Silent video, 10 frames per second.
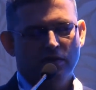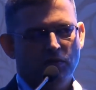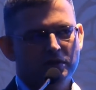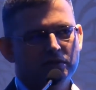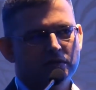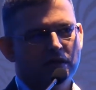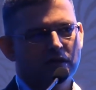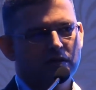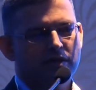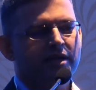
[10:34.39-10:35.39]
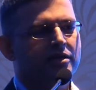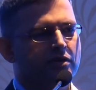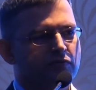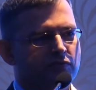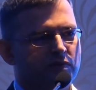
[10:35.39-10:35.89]
When the king
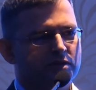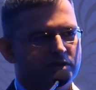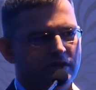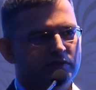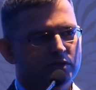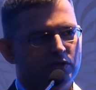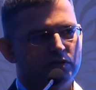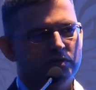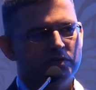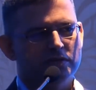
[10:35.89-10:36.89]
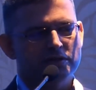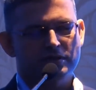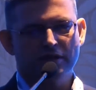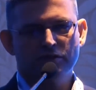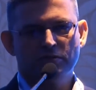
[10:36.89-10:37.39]
of Travancore
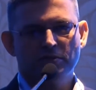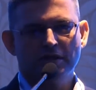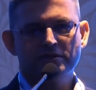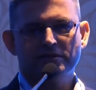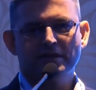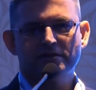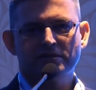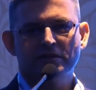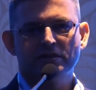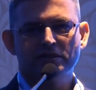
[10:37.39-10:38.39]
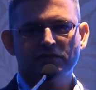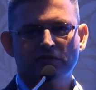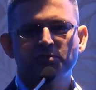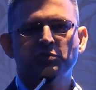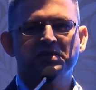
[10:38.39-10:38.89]
decided to bring 6 nurses
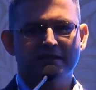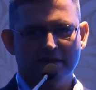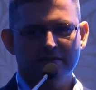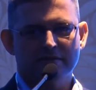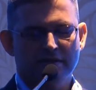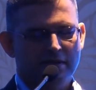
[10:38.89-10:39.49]
from Switzerland